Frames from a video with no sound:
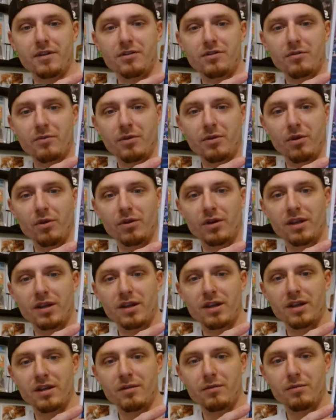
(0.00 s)
It's going to be hard to
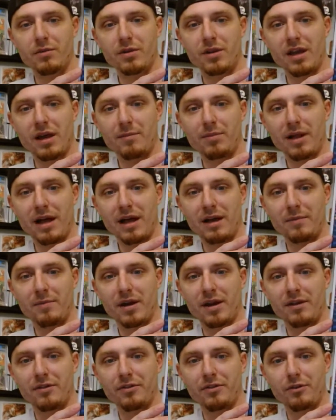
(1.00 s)
get. We got Black
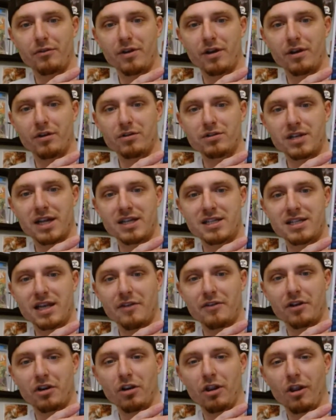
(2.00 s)
Panther there. It looks like he's
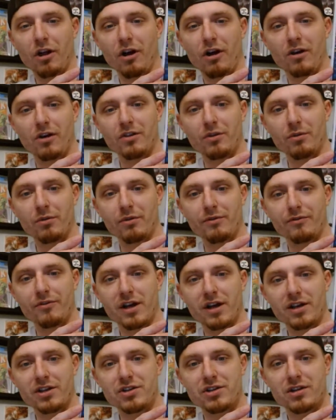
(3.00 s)
got the claw in the
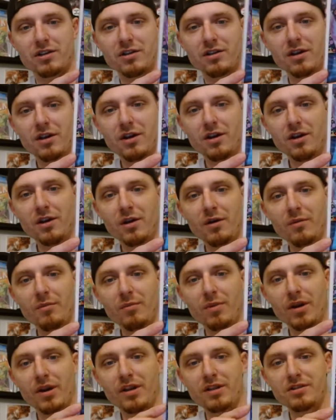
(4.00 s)
reflection,
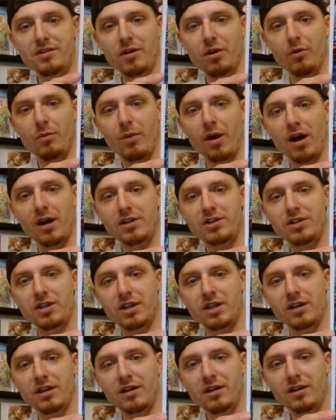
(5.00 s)
but it's
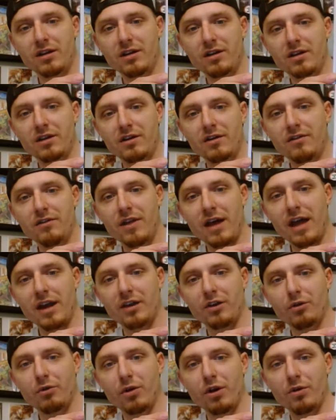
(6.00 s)
homaging that
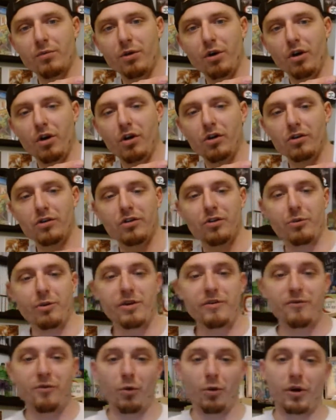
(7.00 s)
Incredible Hulk
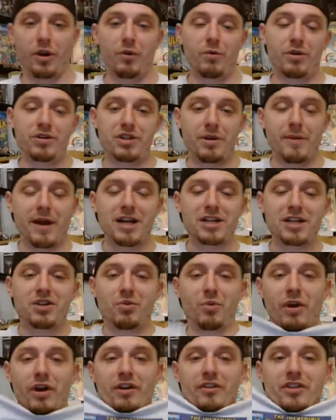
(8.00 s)
340, which I'm actually
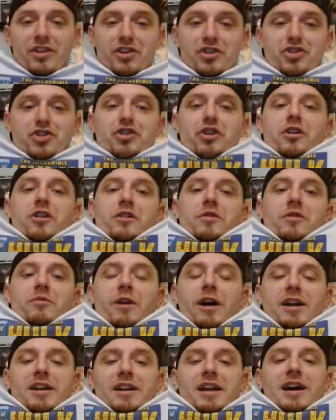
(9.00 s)
wearing this shirt
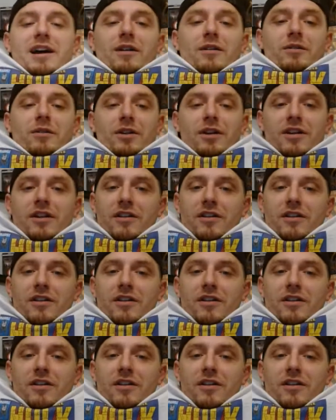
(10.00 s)
right now